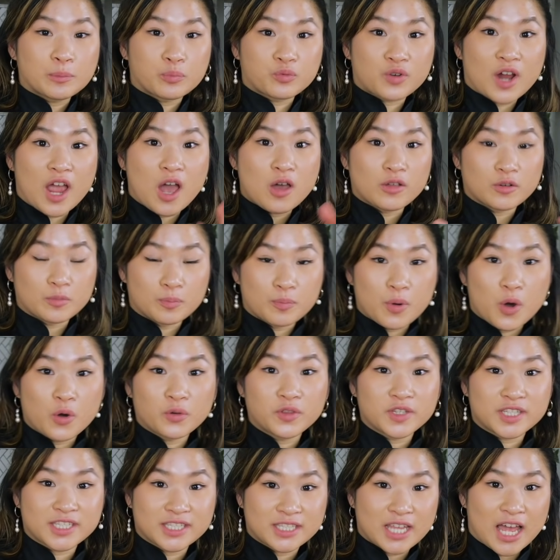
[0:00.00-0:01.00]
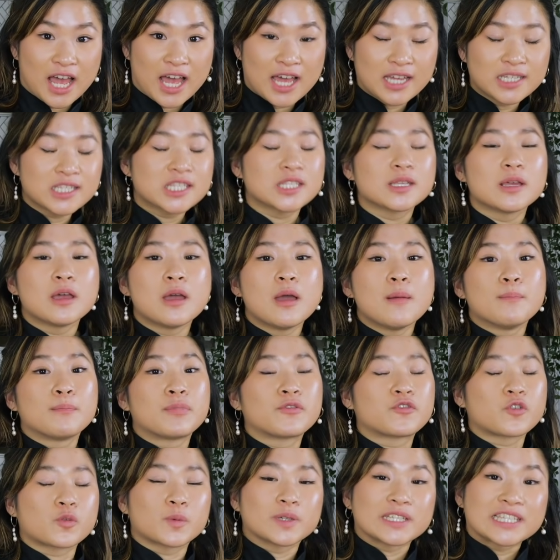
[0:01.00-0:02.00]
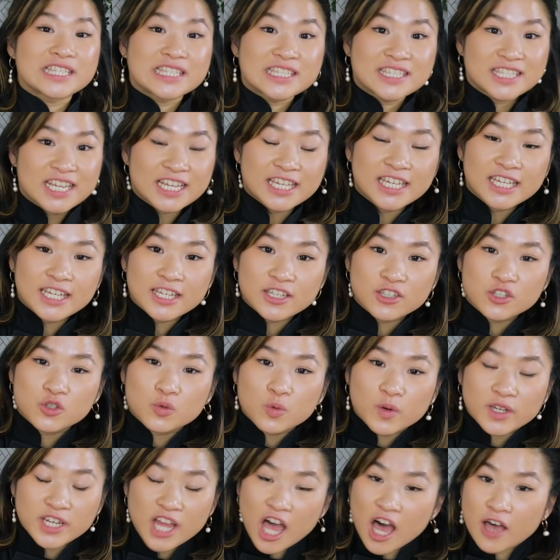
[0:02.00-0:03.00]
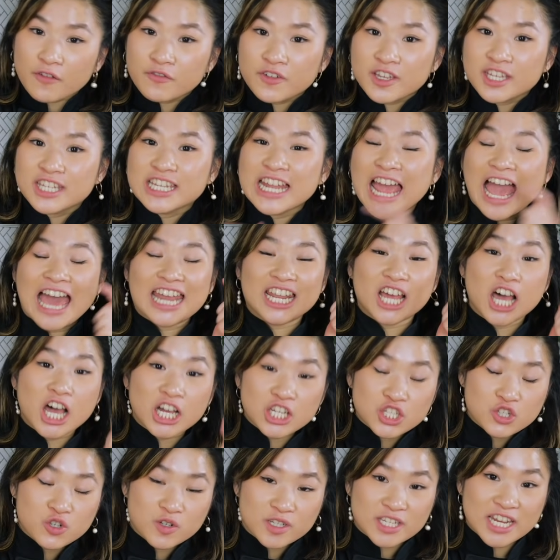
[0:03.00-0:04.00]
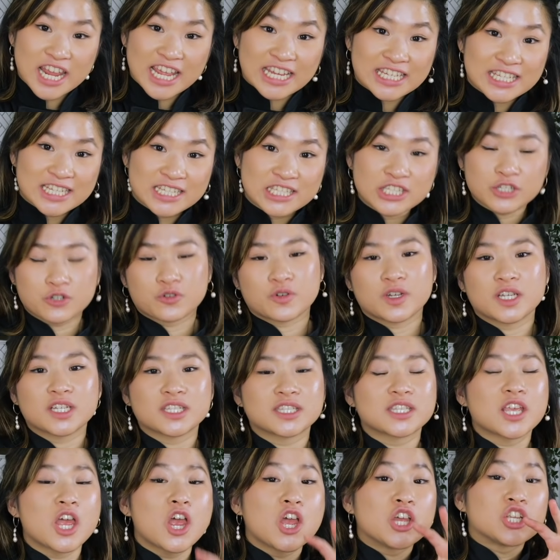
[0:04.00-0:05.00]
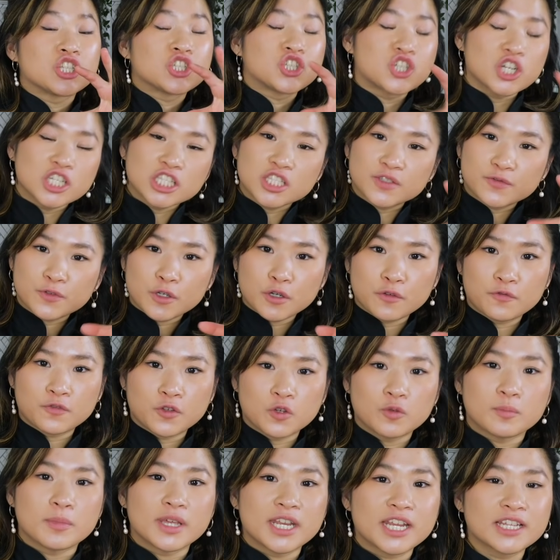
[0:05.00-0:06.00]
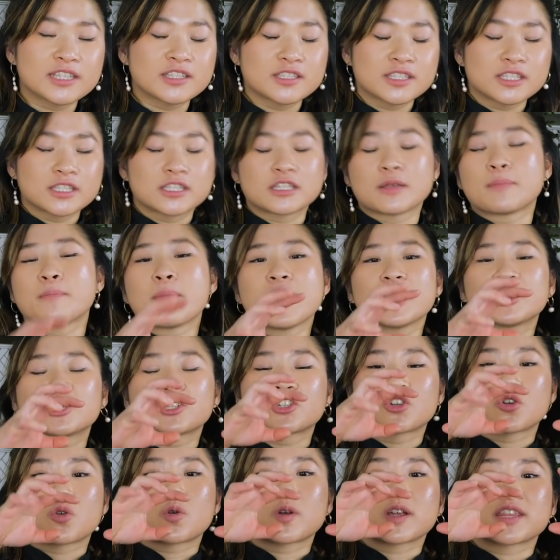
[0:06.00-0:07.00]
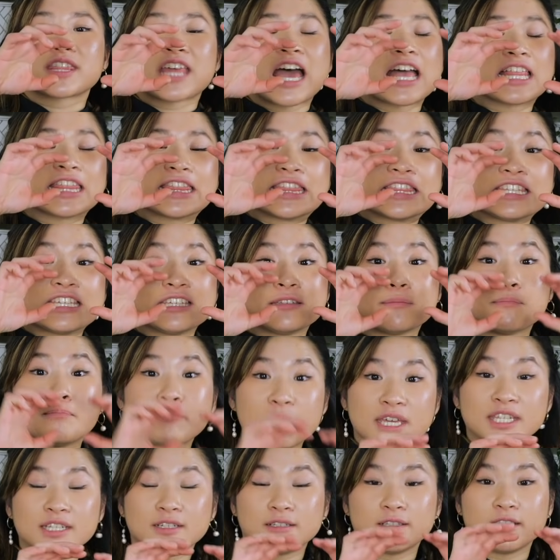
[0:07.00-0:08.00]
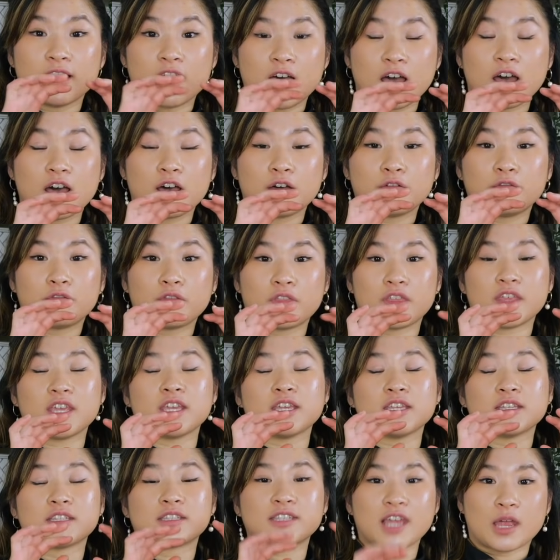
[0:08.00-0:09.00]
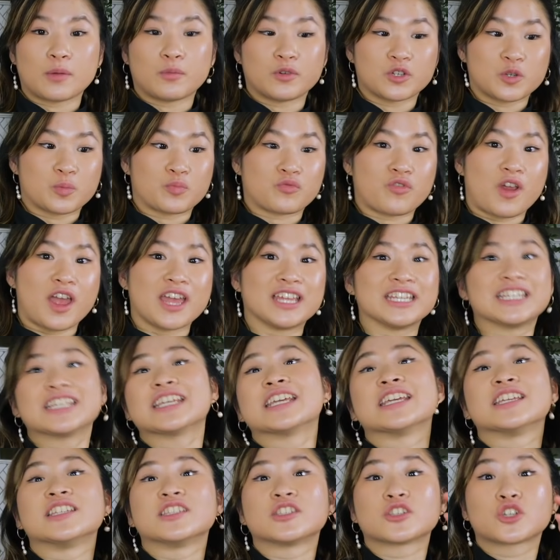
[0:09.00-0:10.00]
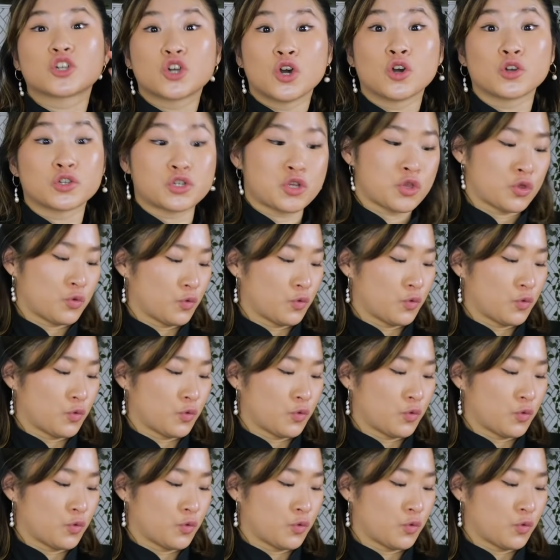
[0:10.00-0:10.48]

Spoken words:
brown both sides before we stick it into an oven at 180 degrees just for a few minutes to make sure that the middle of the sandwich bread is cooked